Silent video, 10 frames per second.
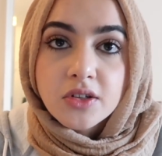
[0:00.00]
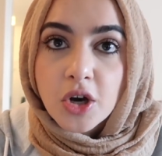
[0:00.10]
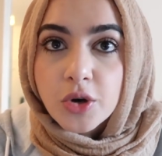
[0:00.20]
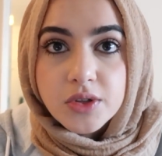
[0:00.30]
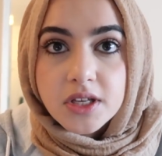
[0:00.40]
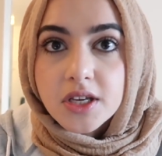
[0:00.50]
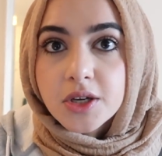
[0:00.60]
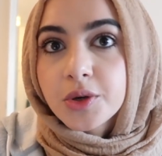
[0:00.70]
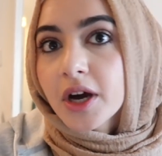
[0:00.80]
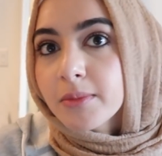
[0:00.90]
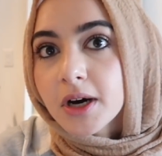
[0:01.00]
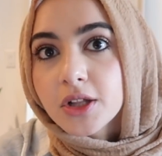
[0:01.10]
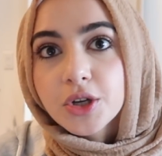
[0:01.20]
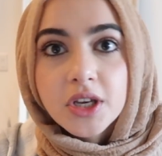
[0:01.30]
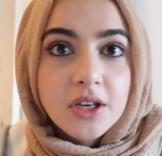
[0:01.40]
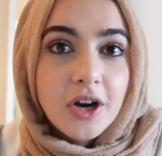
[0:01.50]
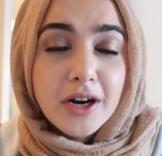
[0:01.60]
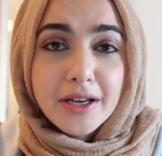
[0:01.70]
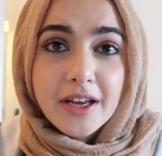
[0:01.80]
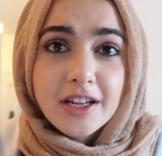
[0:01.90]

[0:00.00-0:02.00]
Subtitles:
cozy grandma looking cardigan.